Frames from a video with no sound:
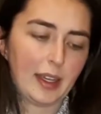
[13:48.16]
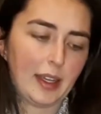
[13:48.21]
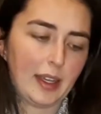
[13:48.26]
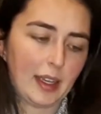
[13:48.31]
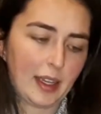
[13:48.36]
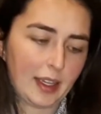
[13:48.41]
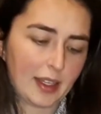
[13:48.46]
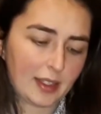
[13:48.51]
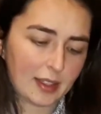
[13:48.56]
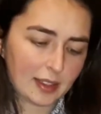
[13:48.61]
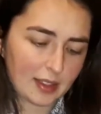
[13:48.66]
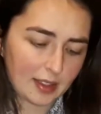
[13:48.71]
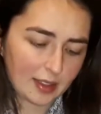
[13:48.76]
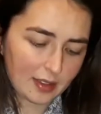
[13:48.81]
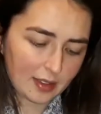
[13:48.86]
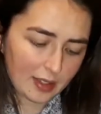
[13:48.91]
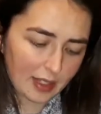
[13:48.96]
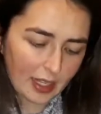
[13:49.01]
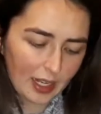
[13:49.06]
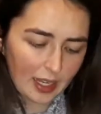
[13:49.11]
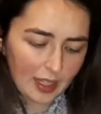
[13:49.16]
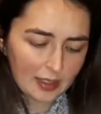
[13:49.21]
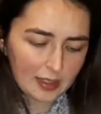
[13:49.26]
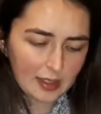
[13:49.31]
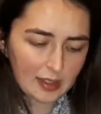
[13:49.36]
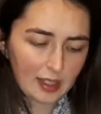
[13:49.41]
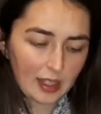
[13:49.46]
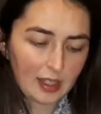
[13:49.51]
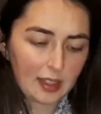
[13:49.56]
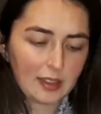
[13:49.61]
And the
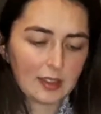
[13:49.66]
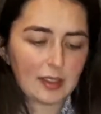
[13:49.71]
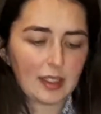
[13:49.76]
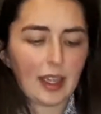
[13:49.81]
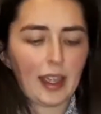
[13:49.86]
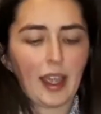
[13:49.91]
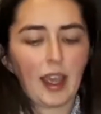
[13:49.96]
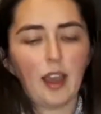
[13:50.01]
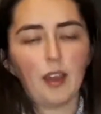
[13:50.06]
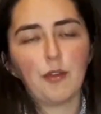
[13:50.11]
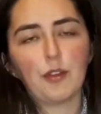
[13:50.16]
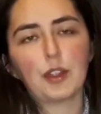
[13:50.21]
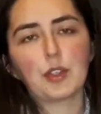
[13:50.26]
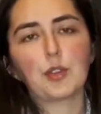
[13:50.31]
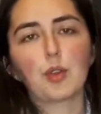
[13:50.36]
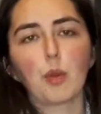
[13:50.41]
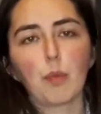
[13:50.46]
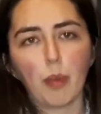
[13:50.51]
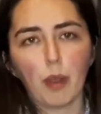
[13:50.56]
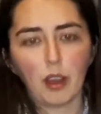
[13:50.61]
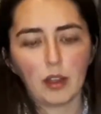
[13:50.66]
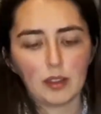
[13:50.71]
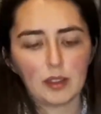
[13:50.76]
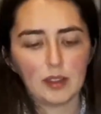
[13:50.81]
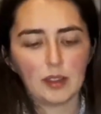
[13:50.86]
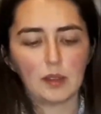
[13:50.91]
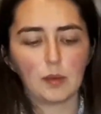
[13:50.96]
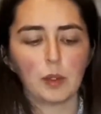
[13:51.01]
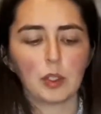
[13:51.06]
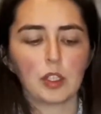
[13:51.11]
last things I have are 2
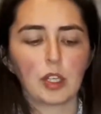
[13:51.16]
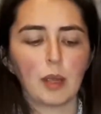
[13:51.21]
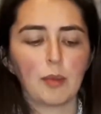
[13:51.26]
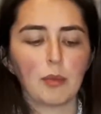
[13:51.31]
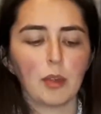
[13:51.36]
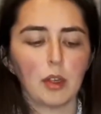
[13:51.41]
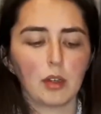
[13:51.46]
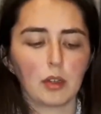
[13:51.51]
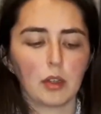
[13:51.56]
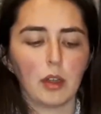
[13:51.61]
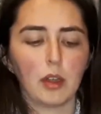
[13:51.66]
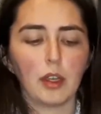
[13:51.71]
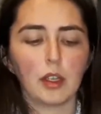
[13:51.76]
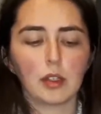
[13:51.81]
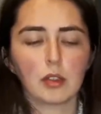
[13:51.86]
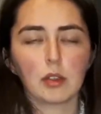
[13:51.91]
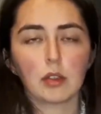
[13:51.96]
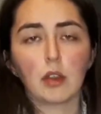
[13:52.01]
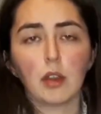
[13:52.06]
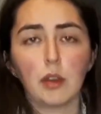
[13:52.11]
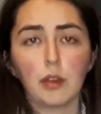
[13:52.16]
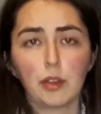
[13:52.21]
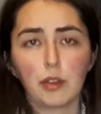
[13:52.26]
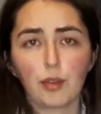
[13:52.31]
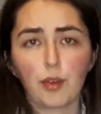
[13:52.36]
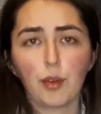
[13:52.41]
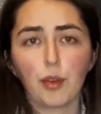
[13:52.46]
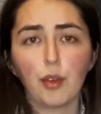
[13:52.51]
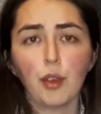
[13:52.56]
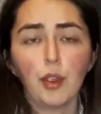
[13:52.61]
boxes, which I'm not going to go
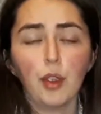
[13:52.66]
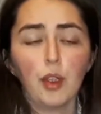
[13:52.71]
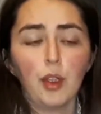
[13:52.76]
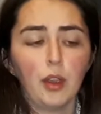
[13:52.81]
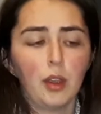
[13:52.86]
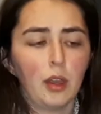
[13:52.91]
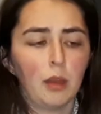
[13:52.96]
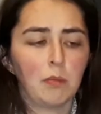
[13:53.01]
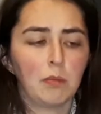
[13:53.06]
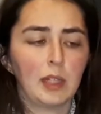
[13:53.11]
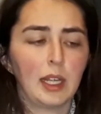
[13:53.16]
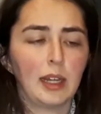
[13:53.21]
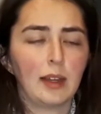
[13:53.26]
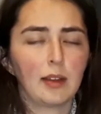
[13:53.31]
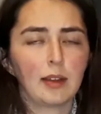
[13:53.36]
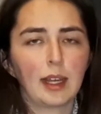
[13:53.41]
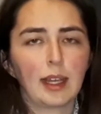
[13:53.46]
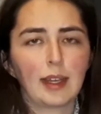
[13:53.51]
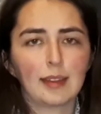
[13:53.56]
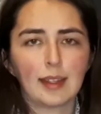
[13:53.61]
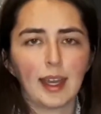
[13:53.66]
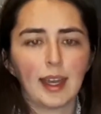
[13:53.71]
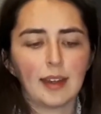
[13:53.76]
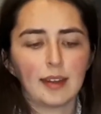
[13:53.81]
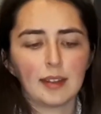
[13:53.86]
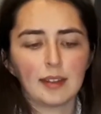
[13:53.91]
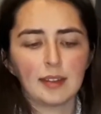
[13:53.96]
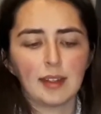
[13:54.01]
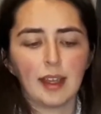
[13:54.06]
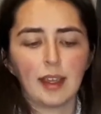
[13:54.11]
through. They look like that,
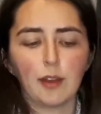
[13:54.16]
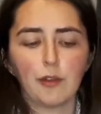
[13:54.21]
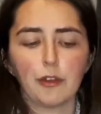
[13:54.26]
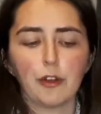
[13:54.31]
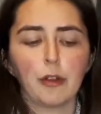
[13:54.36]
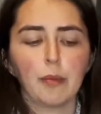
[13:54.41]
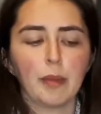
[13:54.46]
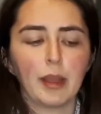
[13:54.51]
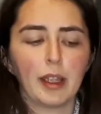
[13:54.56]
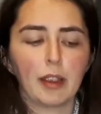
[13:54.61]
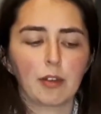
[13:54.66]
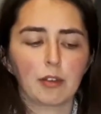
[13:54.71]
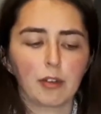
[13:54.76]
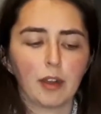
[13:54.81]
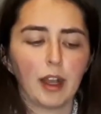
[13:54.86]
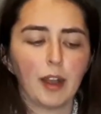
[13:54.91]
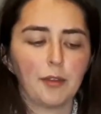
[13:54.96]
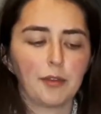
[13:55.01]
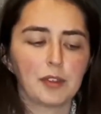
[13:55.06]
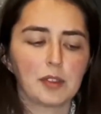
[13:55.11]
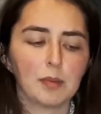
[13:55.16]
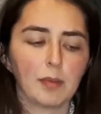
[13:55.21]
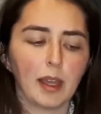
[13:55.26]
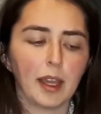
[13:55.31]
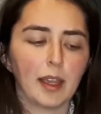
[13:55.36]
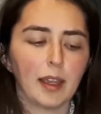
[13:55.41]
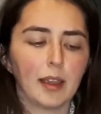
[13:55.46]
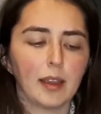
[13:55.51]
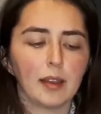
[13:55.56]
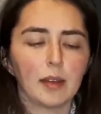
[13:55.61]
and they have all my crafts,
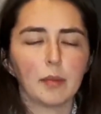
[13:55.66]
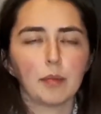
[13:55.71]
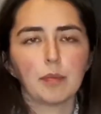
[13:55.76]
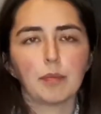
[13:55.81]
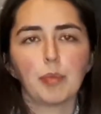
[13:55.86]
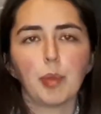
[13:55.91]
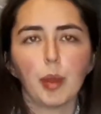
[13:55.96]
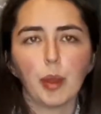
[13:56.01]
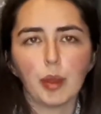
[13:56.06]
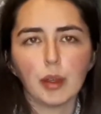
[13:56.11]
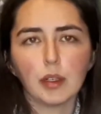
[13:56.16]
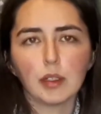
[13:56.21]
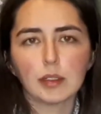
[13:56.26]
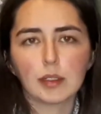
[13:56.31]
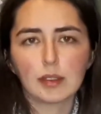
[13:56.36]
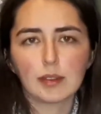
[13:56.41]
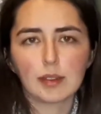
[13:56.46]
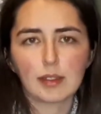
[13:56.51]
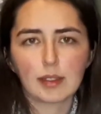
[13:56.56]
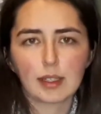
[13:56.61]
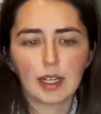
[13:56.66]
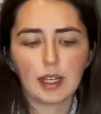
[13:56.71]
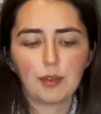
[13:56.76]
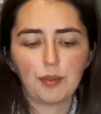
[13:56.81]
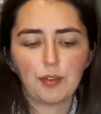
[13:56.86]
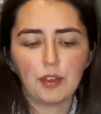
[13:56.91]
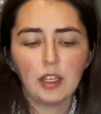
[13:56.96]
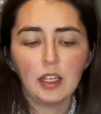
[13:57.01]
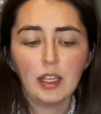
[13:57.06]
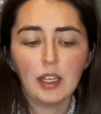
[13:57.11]
my pearls and
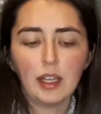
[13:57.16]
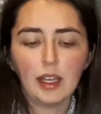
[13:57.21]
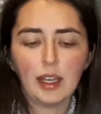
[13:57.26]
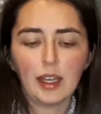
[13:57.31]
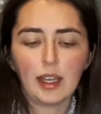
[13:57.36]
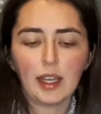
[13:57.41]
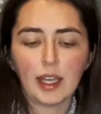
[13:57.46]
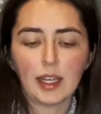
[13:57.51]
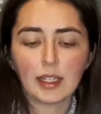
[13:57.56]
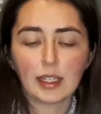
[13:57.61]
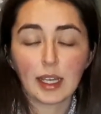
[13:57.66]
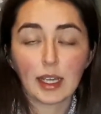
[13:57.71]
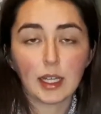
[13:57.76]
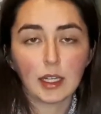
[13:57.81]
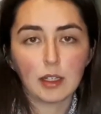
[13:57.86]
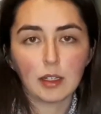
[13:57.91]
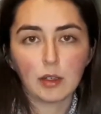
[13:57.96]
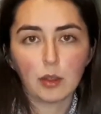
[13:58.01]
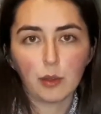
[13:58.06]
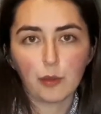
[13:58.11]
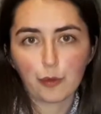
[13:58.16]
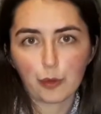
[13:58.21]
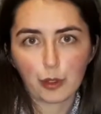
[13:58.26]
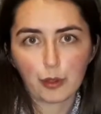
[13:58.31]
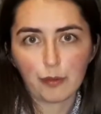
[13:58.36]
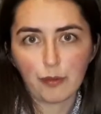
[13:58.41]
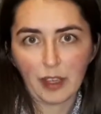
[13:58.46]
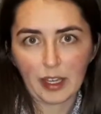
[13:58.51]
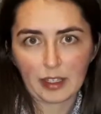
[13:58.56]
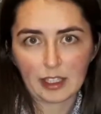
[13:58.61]
stuff. And I know for a
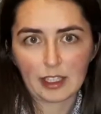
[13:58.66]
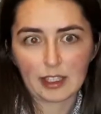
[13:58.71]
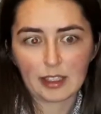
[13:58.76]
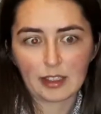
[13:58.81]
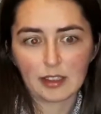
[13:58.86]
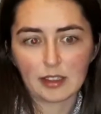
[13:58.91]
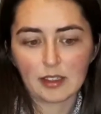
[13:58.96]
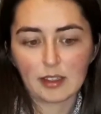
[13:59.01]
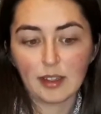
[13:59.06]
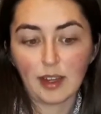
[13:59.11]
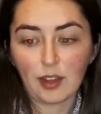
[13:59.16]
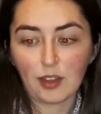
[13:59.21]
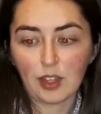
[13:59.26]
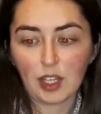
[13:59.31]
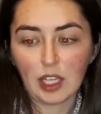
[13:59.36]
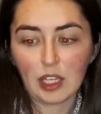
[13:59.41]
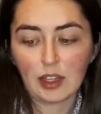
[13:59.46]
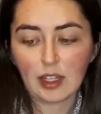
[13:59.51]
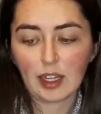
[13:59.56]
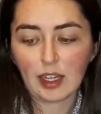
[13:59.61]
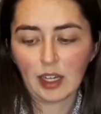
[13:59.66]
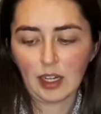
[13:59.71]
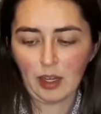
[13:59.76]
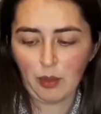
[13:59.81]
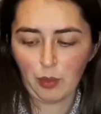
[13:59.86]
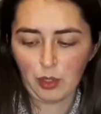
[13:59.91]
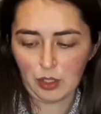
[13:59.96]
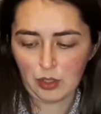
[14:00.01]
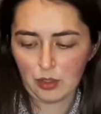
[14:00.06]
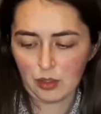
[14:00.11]
fact that there is nothing in there that I
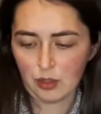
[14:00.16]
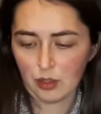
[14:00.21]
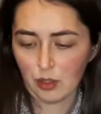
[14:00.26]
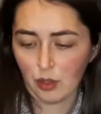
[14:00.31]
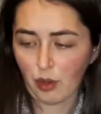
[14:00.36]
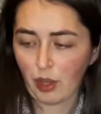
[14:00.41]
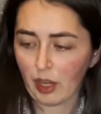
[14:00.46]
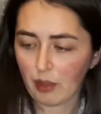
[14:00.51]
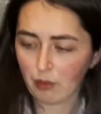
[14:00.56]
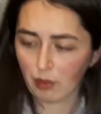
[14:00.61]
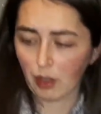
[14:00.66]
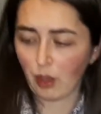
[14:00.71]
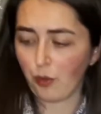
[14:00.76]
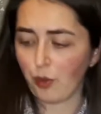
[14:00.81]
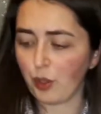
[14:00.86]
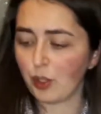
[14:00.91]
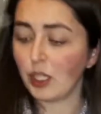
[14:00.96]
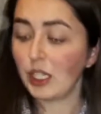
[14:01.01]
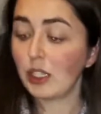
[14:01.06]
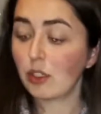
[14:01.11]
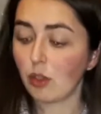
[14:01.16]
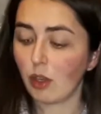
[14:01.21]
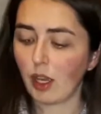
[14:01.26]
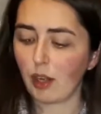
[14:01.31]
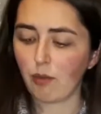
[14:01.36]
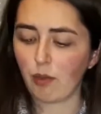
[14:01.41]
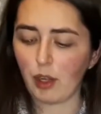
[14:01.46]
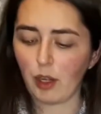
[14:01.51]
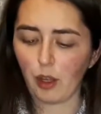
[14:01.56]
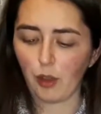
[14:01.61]
want to get rid of or need to
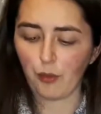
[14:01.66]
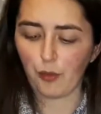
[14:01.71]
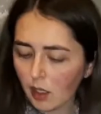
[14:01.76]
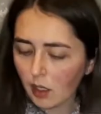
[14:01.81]
get rid of.